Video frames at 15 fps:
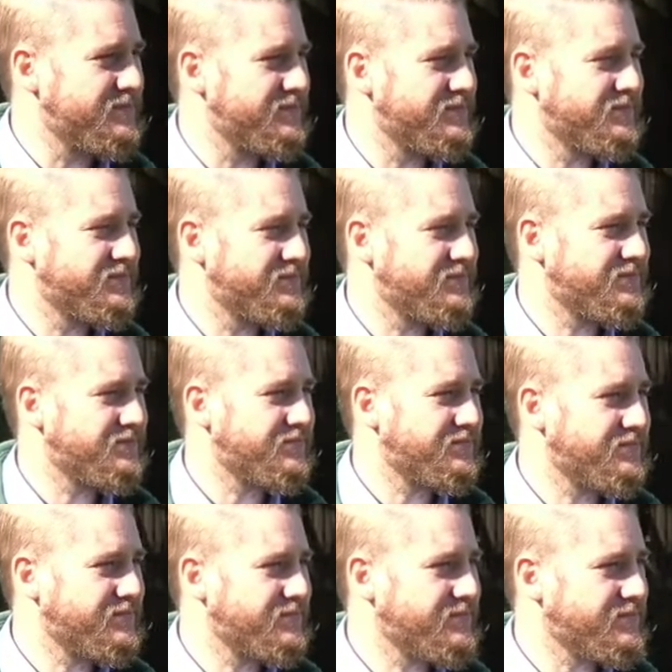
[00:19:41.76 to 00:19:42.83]

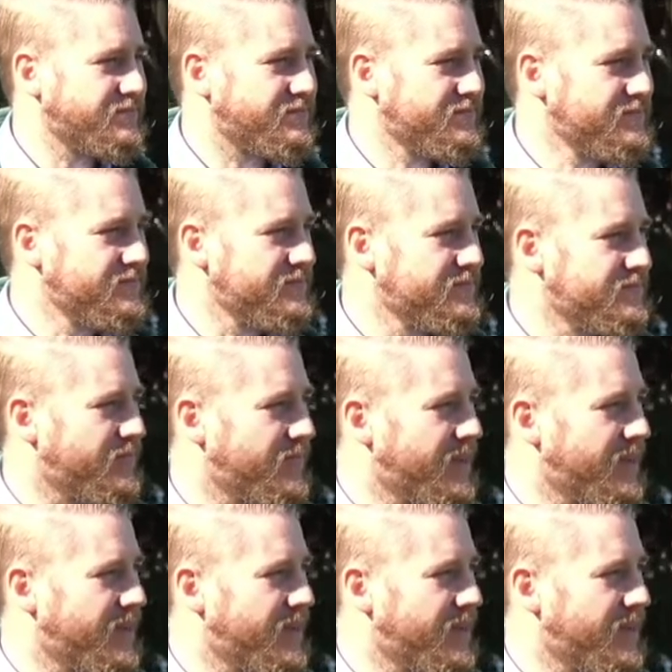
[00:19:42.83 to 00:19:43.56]
Nobody speaks.